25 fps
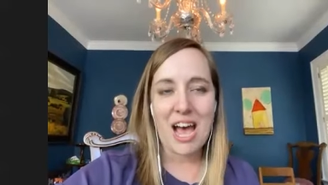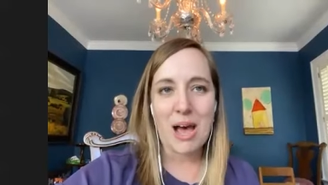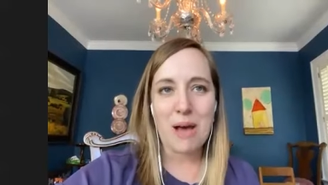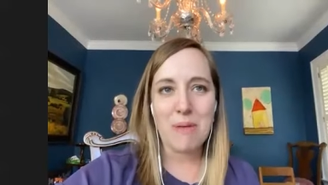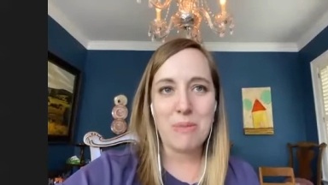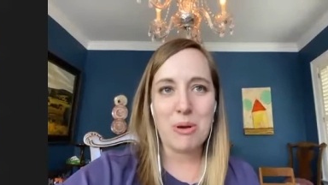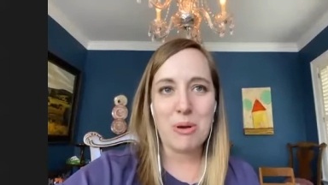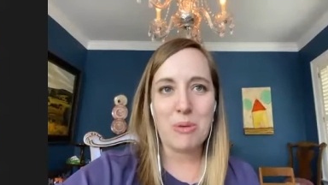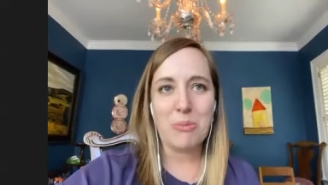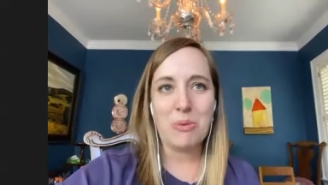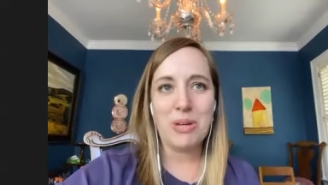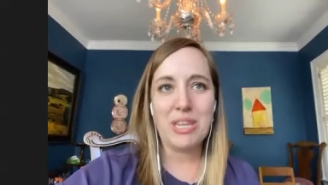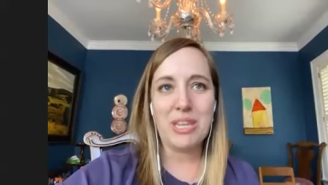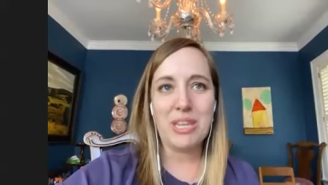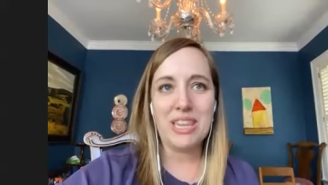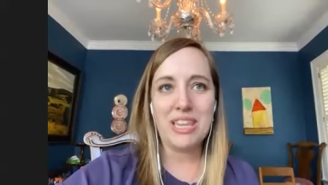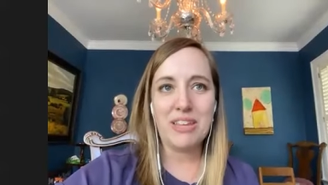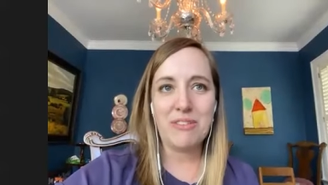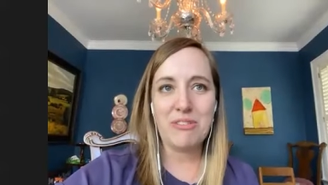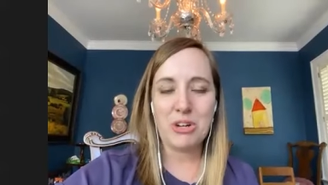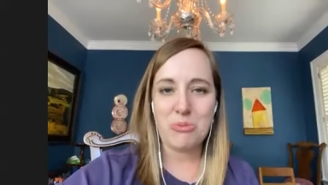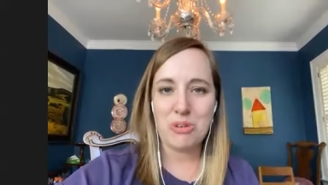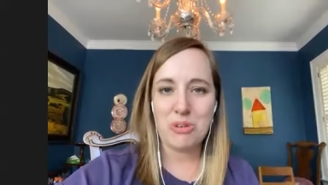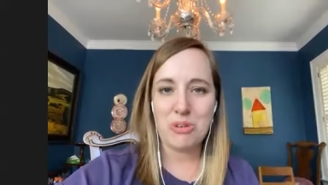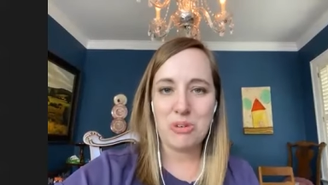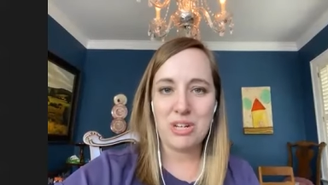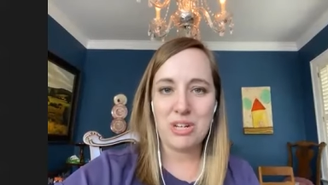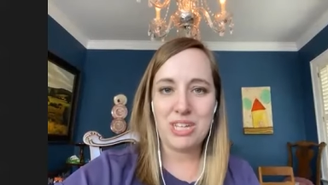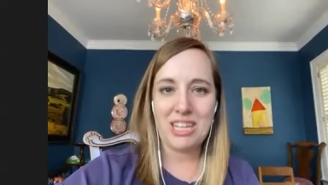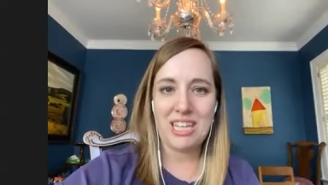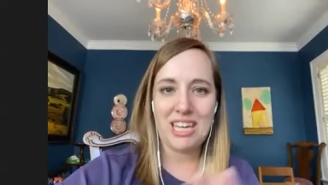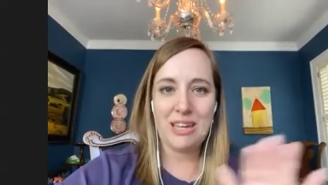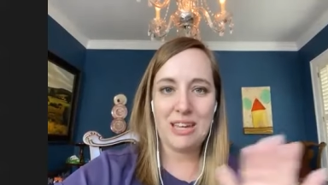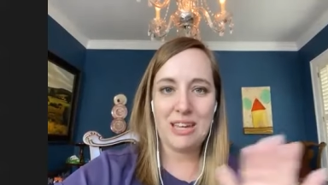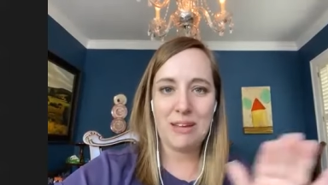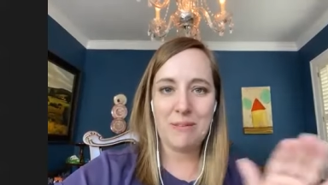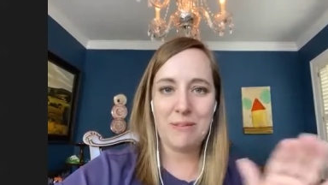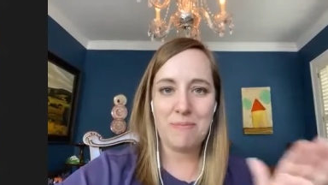Um, and we live in a mm.
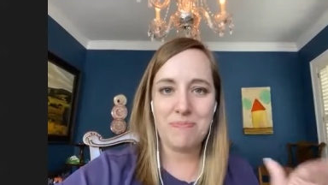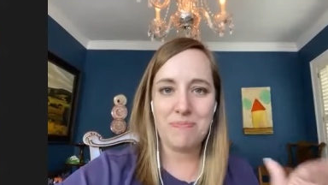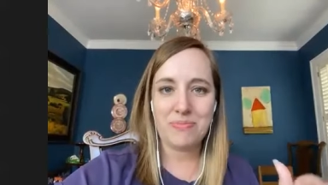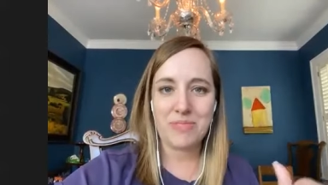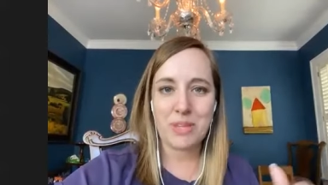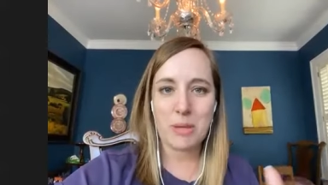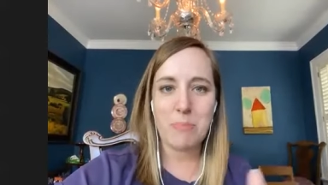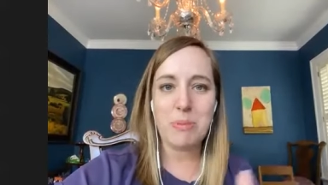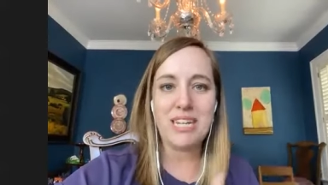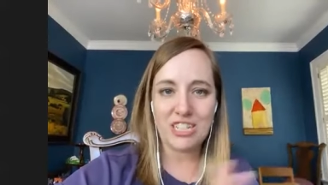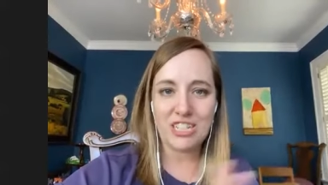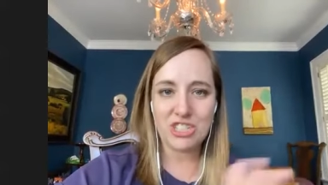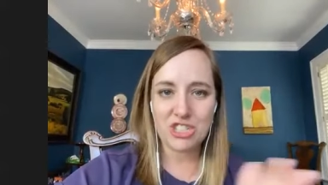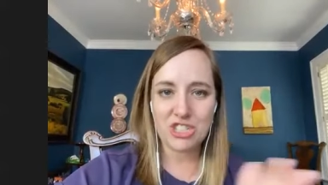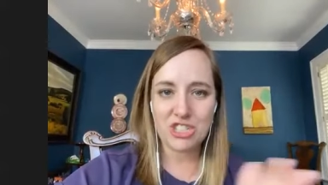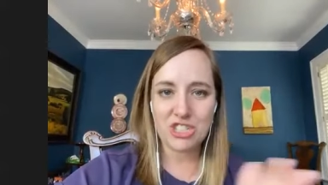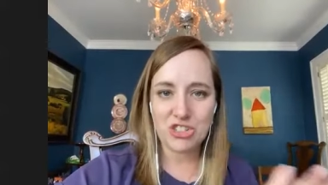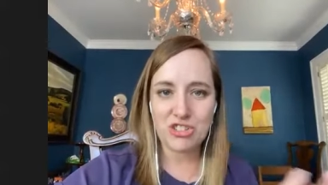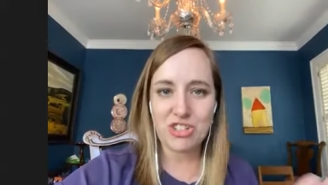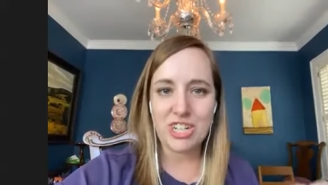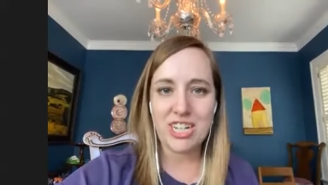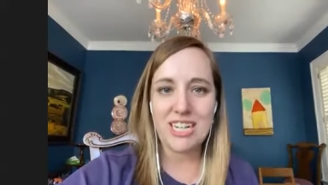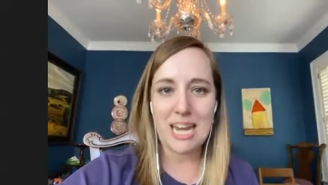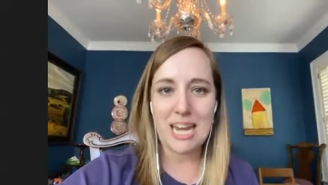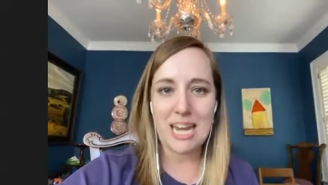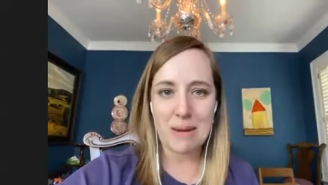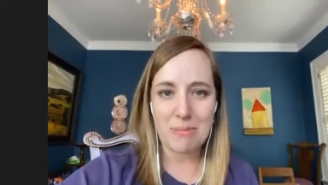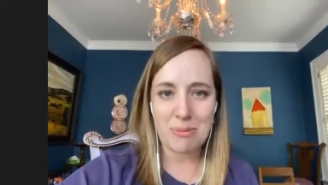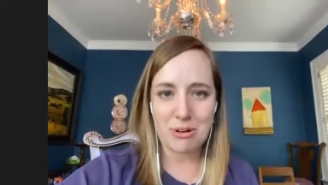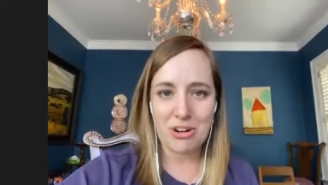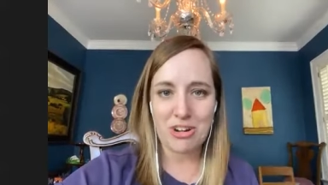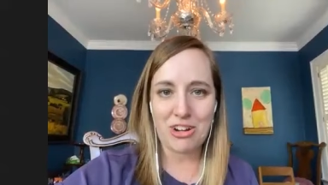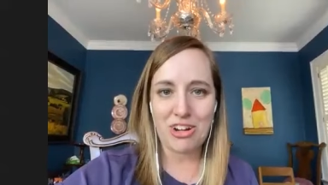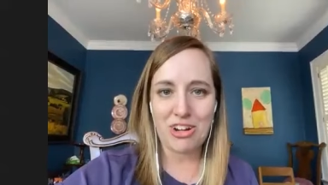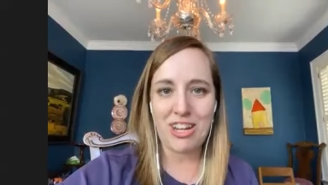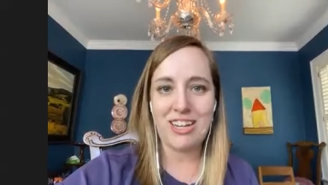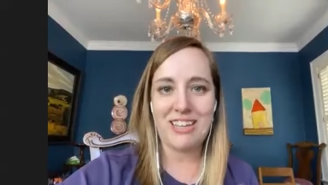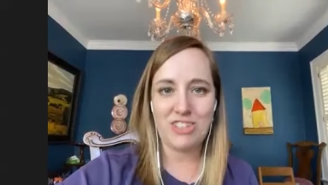really pedestrian
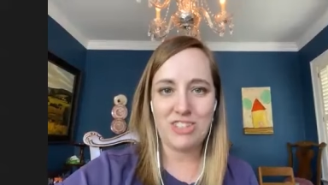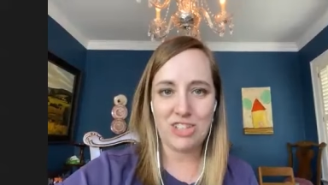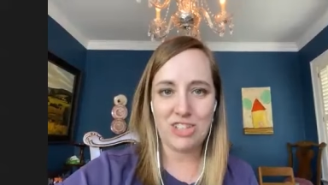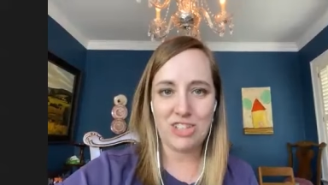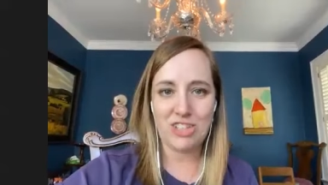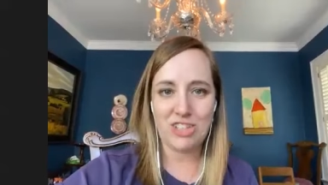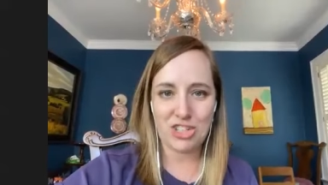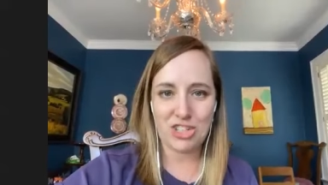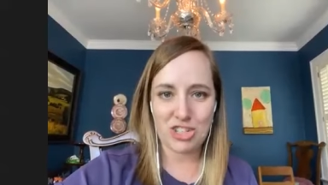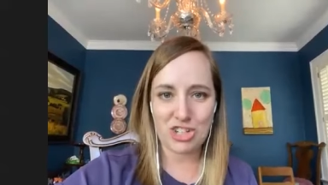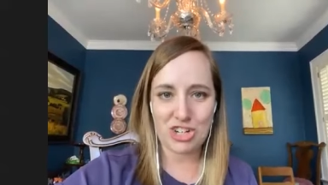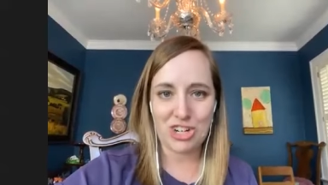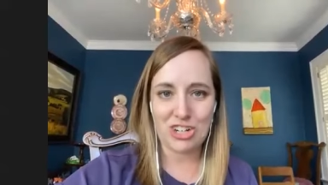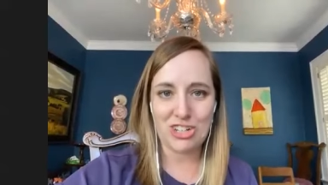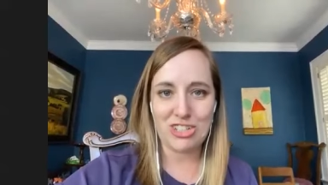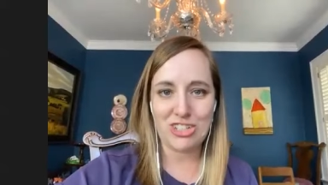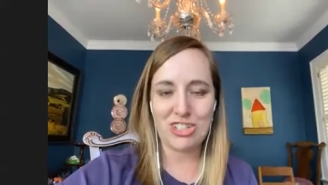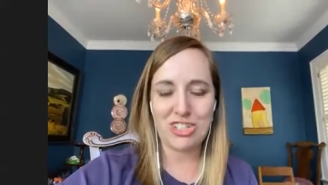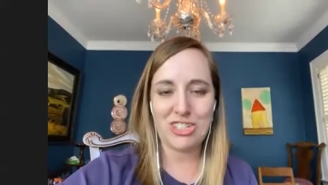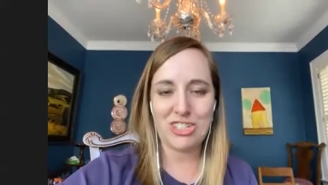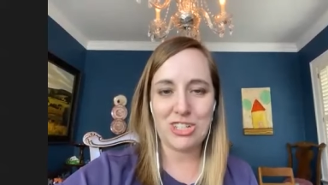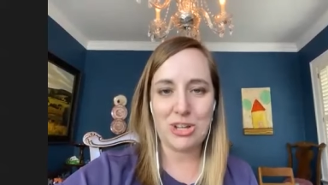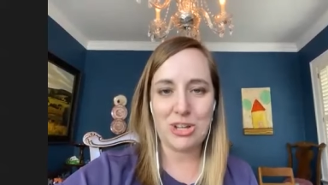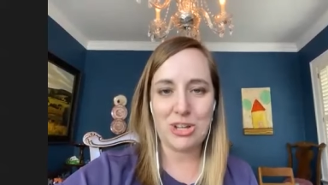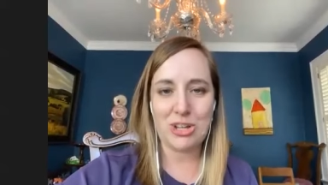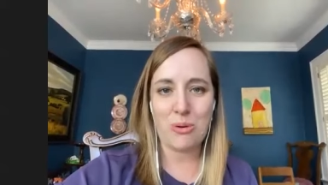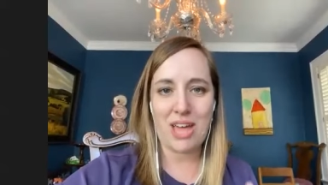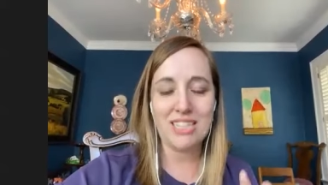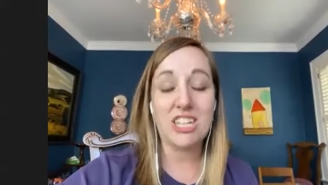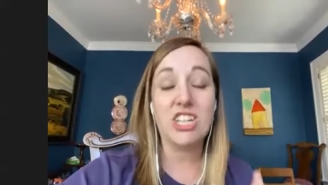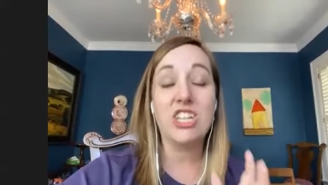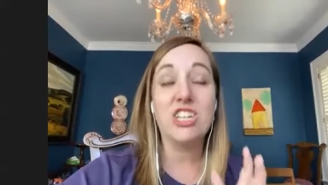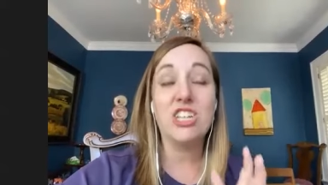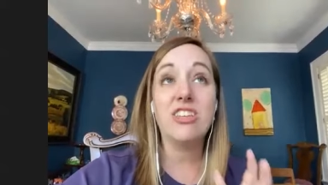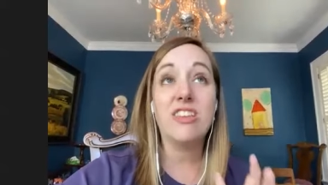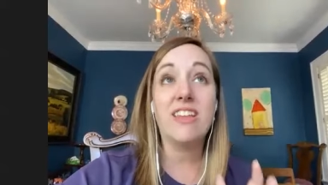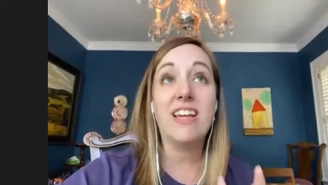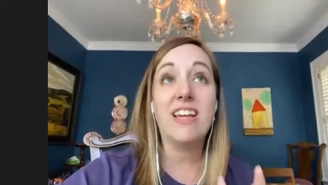neighborhood in the church, so that's
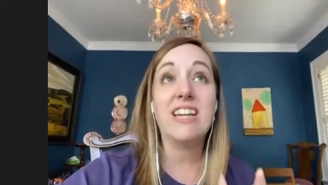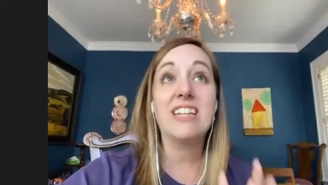a,